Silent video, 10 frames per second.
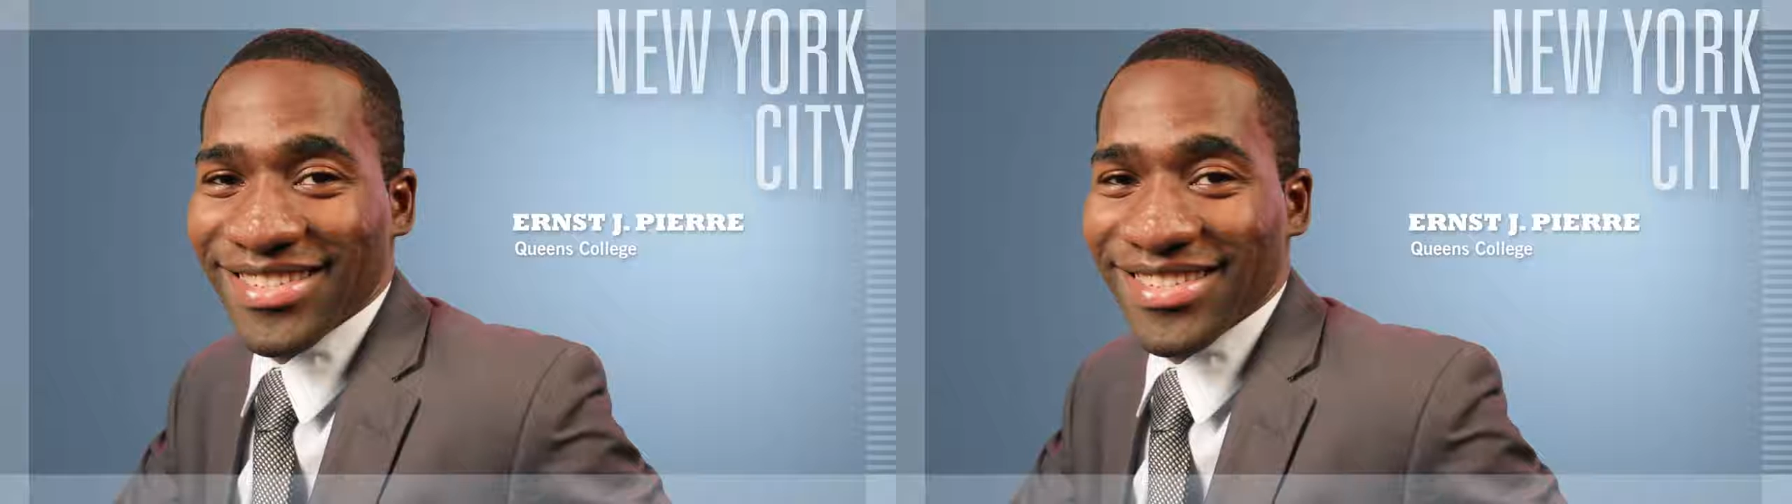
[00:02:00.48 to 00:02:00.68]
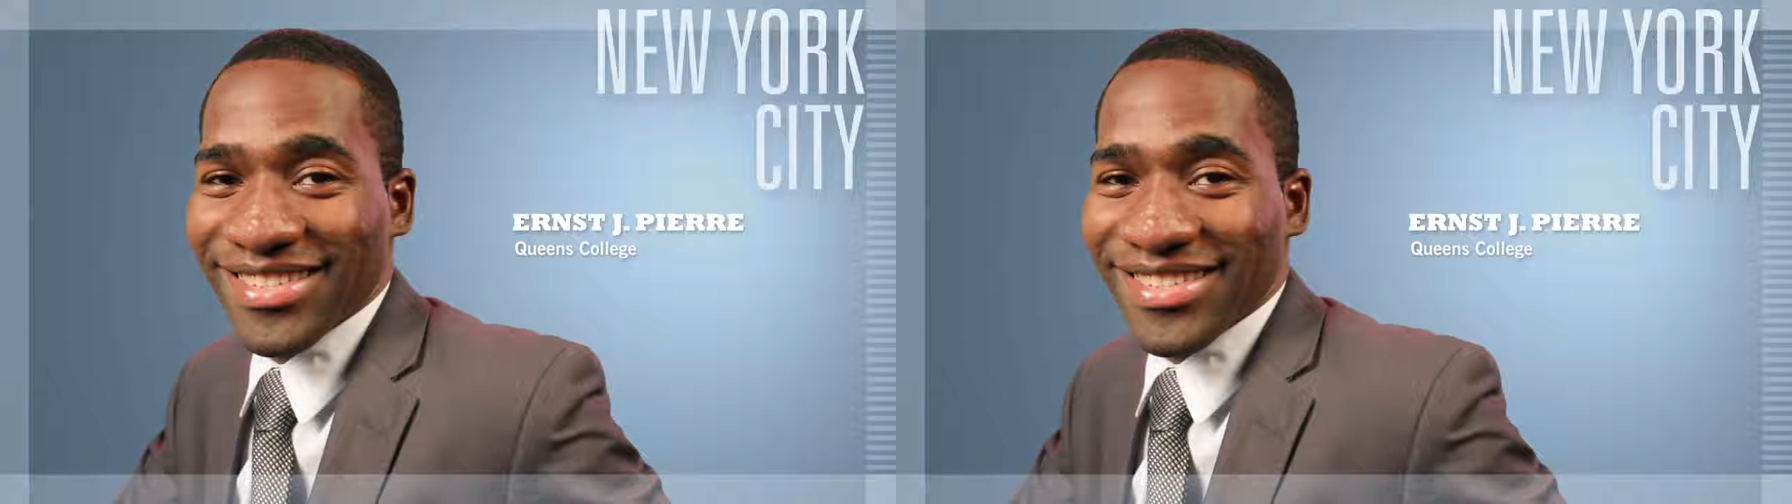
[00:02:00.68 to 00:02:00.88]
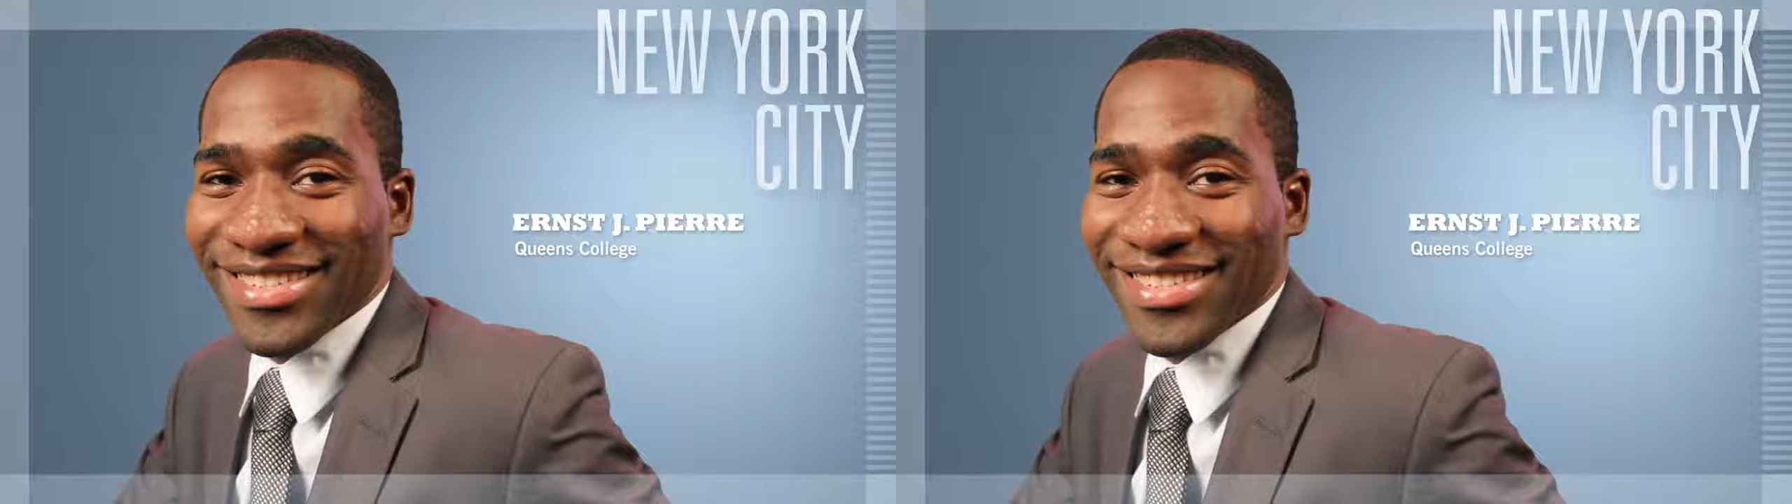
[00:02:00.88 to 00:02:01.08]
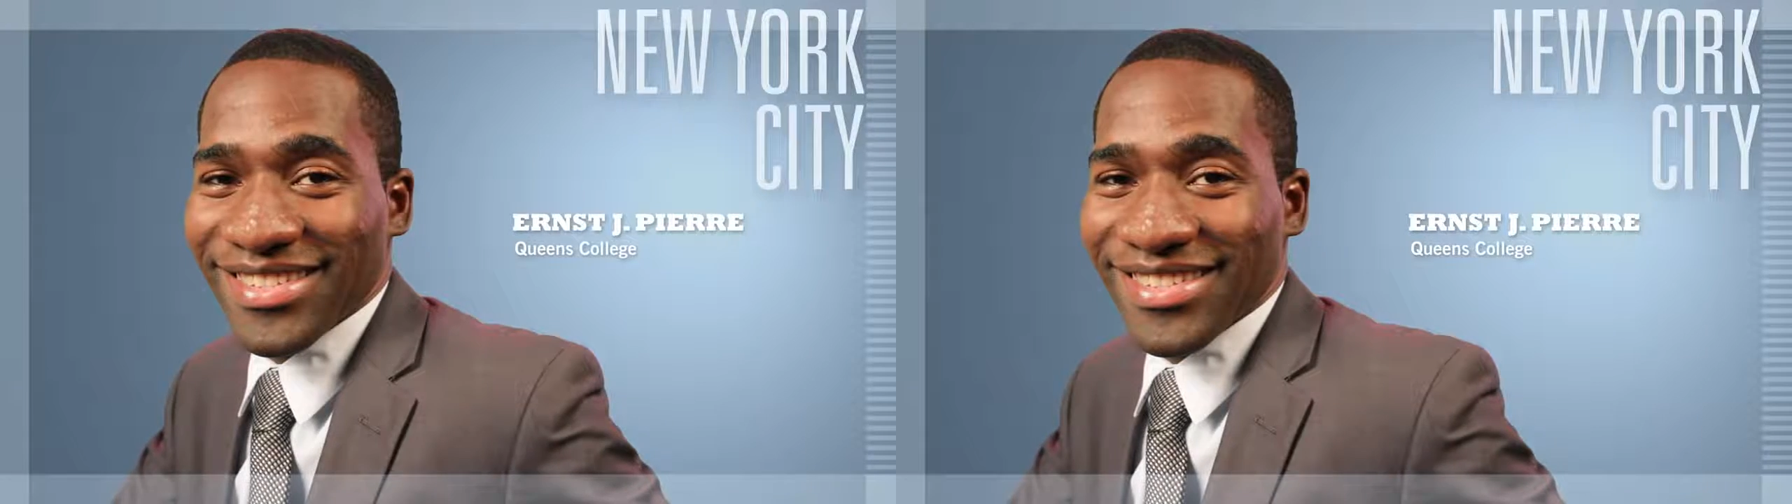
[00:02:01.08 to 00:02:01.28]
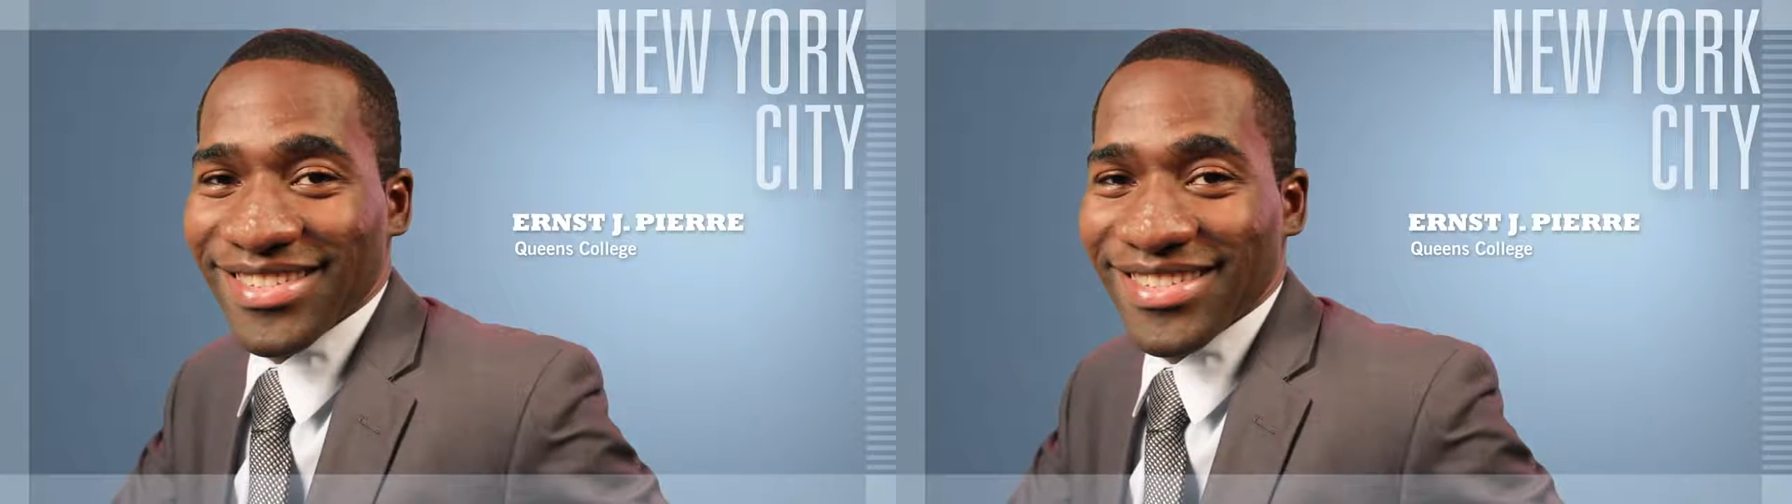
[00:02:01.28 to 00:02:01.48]
has
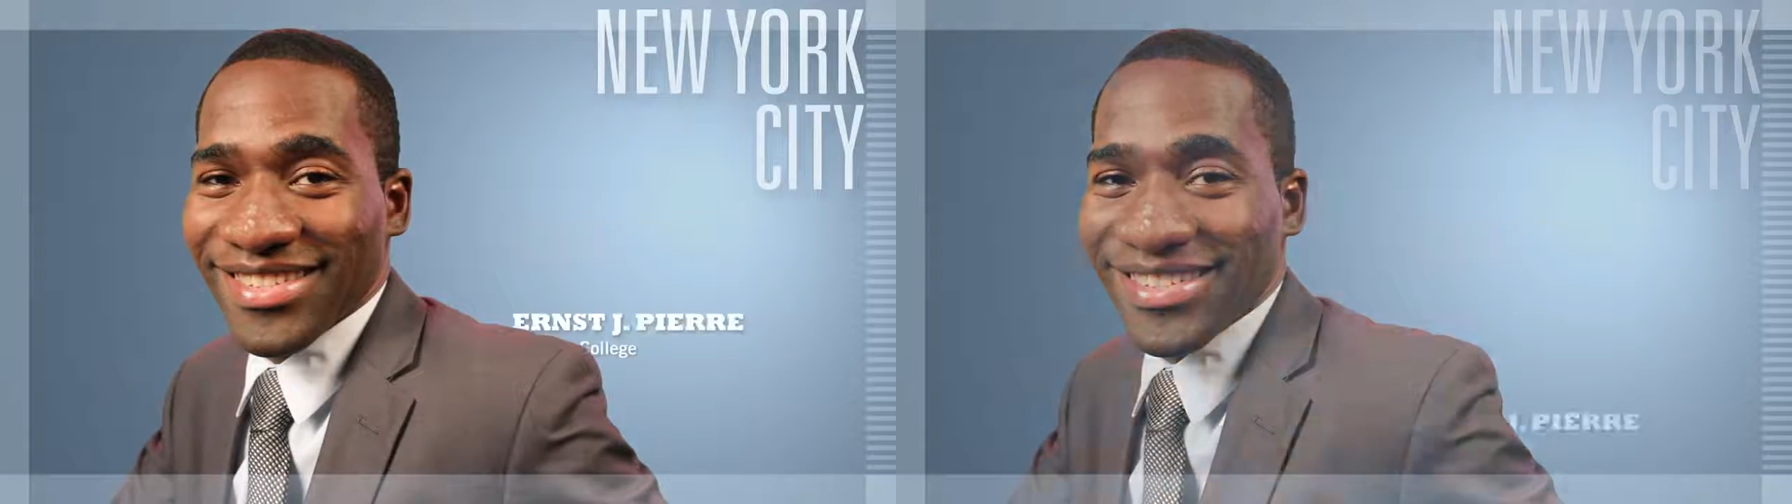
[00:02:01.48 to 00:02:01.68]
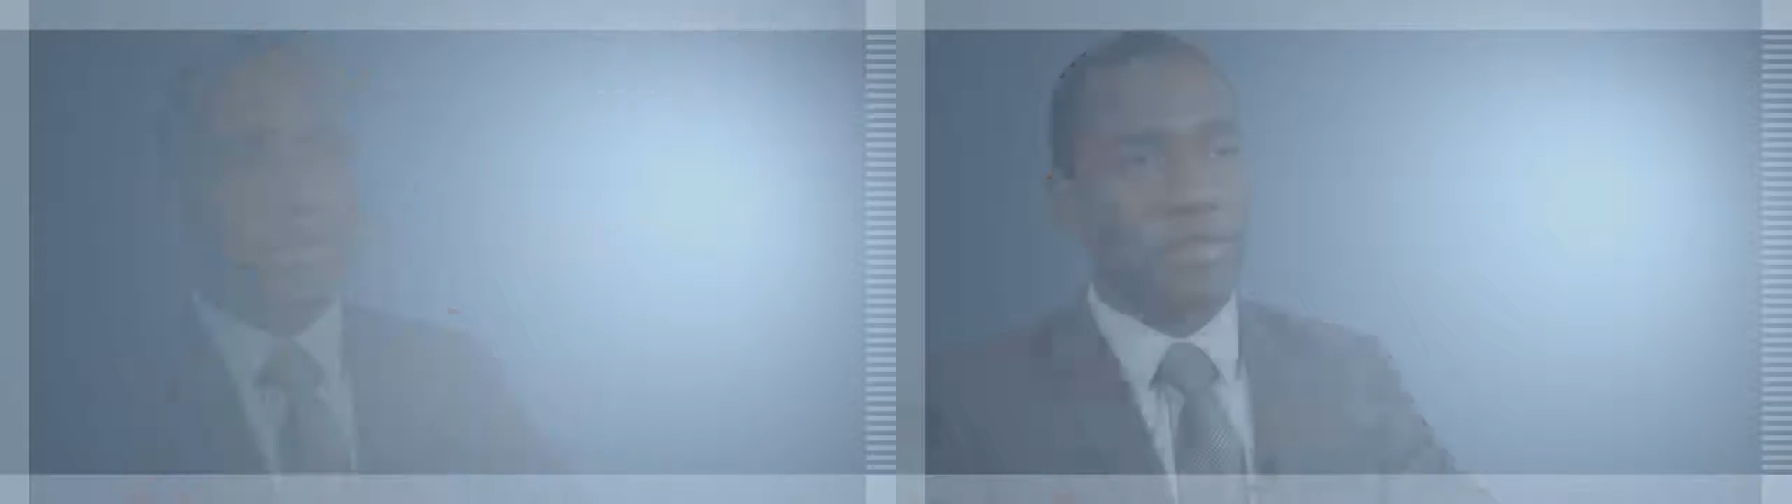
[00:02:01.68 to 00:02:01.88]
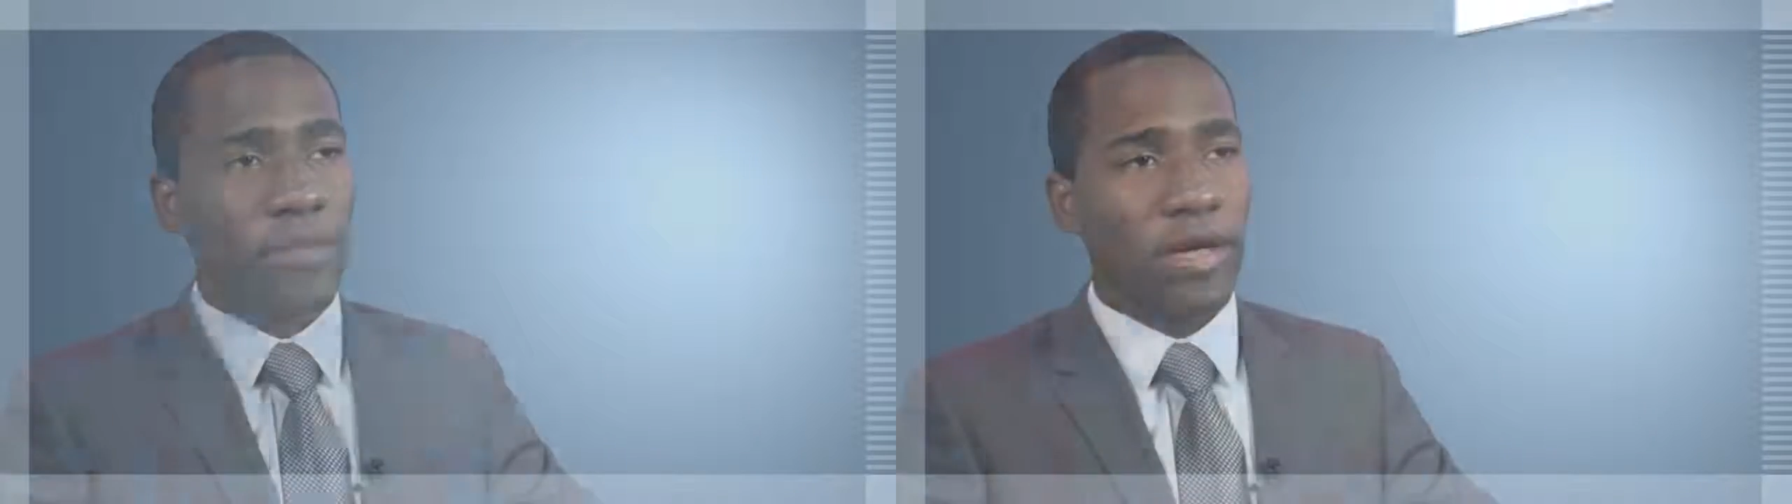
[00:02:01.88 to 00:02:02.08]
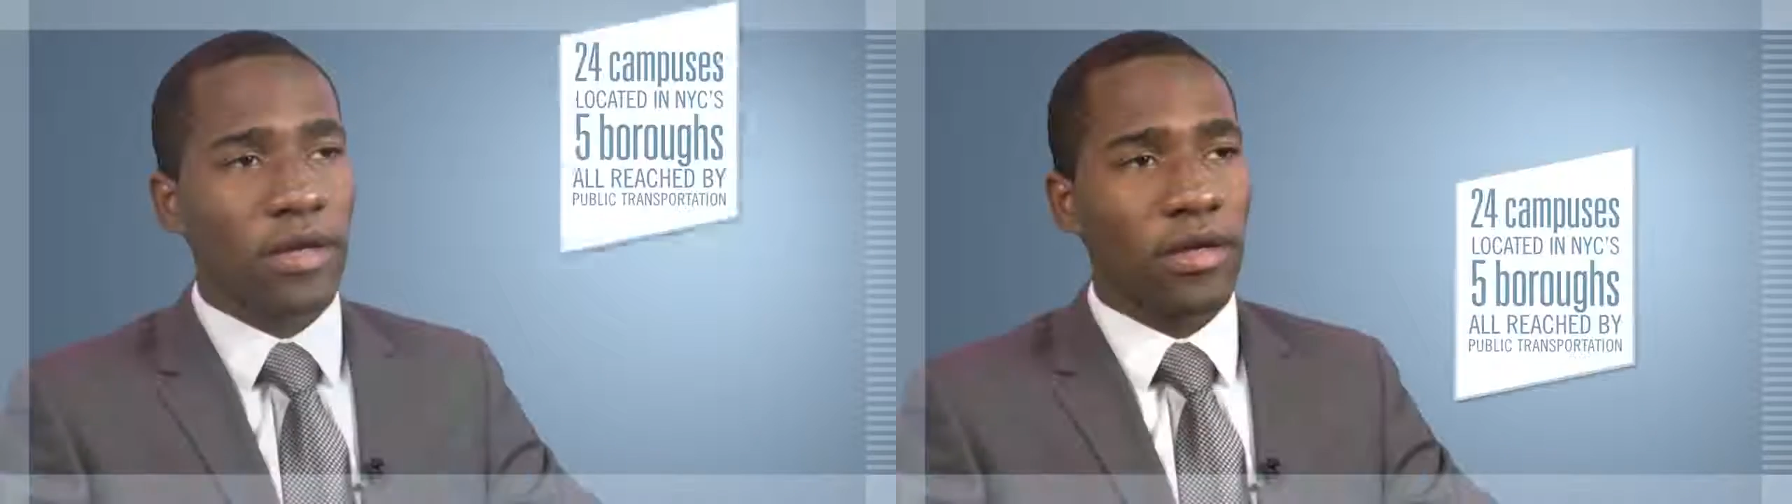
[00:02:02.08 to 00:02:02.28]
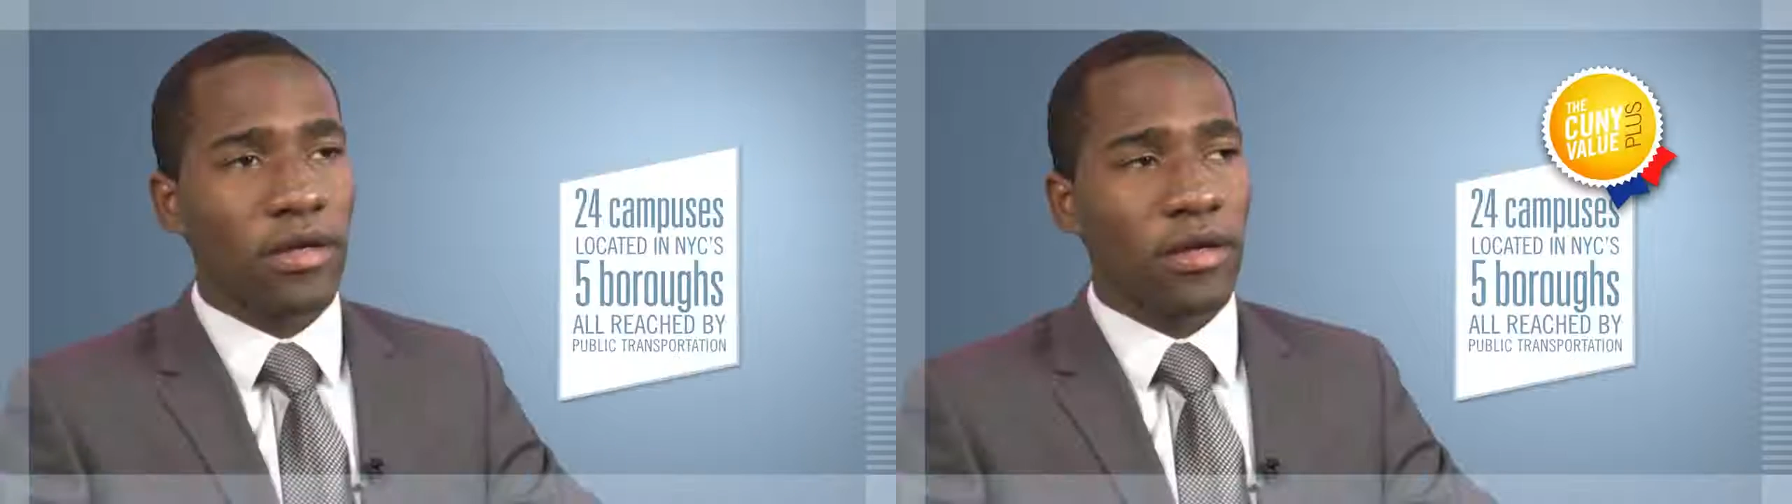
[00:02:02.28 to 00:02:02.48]
enhanced
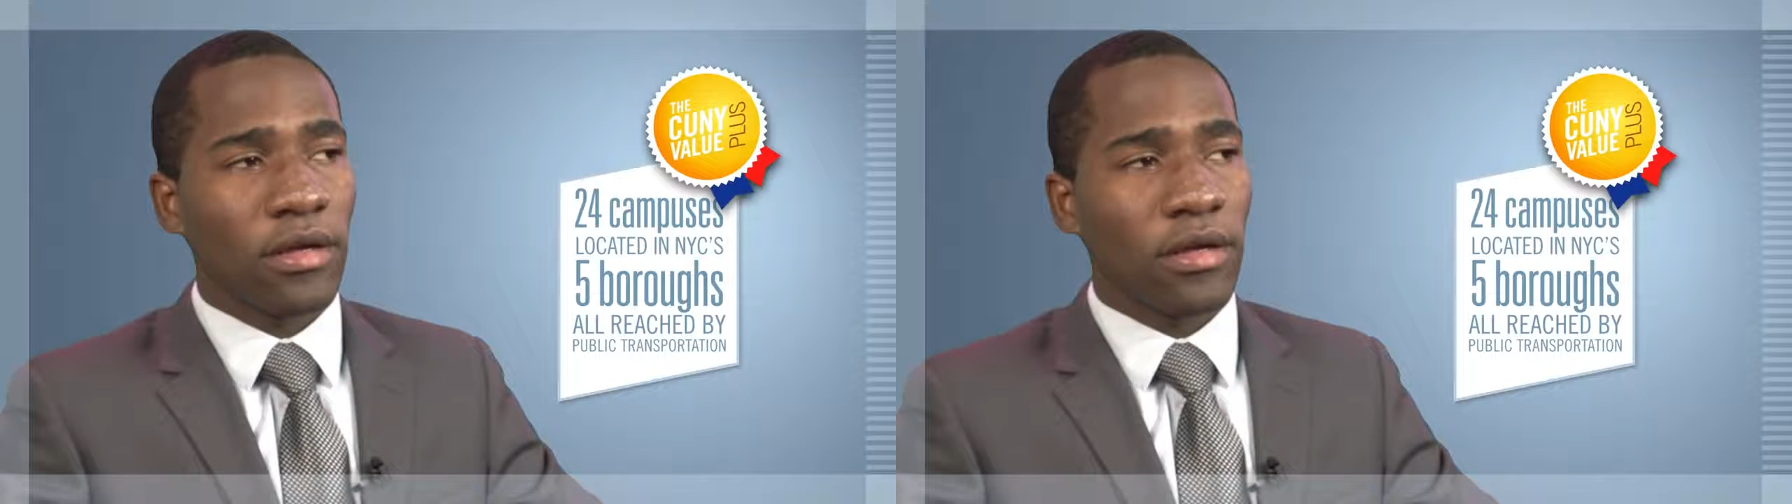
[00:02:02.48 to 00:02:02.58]
my